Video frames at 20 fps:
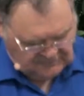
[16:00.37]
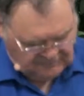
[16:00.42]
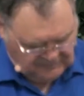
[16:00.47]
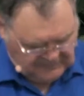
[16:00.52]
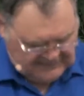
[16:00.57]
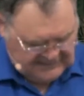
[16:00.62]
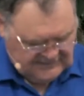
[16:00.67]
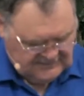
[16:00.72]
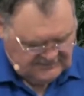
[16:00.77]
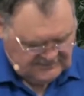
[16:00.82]

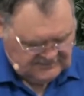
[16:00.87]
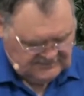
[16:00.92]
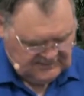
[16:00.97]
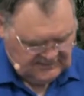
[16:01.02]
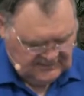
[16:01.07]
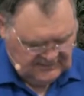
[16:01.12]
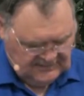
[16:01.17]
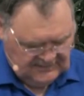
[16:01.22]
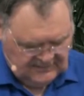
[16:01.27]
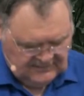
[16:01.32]
piece,
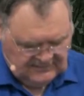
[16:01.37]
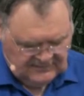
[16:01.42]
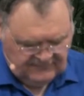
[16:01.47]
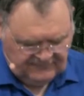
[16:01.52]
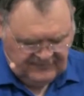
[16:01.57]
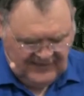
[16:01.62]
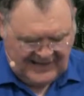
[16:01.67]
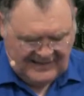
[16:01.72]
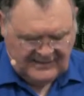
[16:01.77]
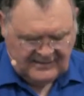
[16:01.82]

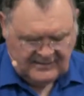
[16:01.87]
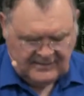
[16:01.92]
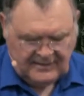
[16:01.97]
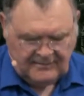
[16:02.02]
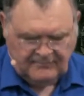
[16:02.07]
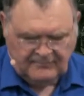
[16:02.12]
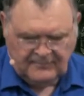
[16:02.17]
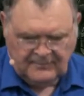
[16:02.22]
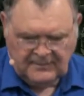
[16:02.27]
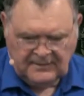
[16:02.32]
divided
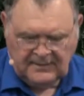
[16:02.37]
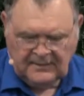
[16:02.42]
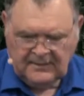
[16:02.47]
them.